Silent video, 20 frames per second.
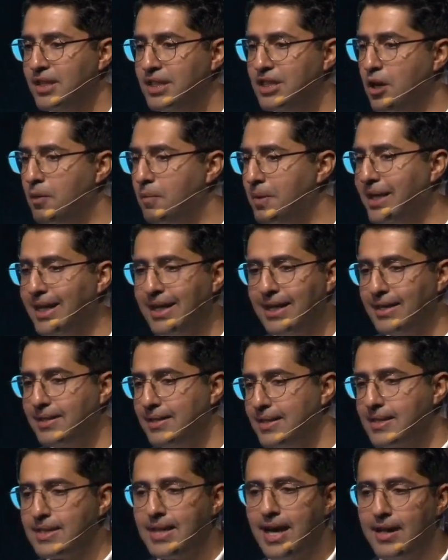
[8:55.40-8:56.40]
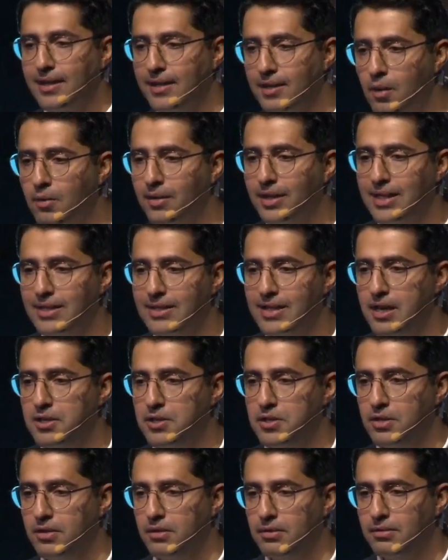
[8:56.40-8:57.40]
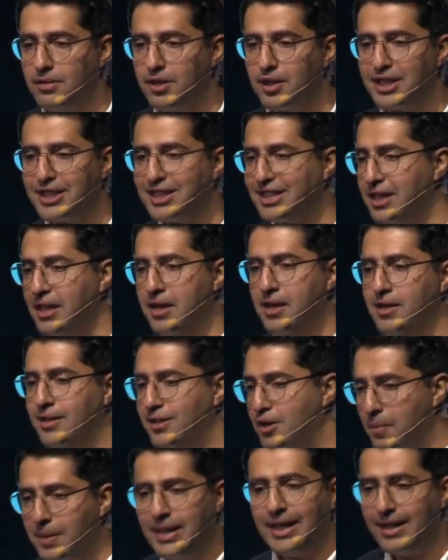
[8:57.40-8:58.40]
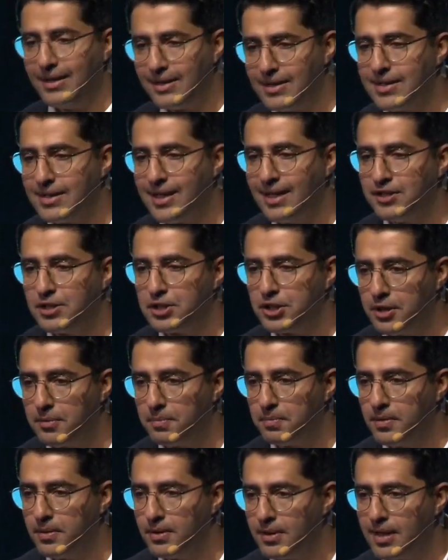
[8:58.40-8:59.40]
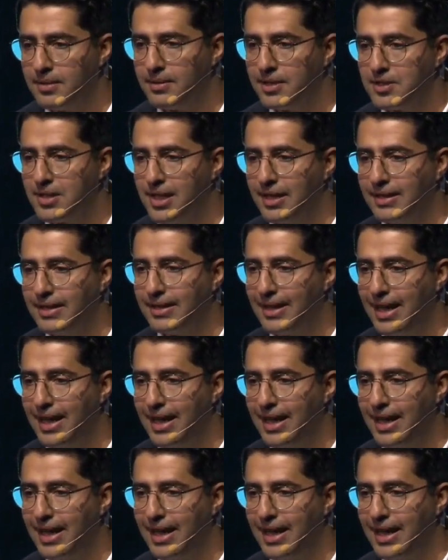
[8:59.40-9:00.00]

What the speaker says: Nobody can design an organization. Nobody can design a ship, can design a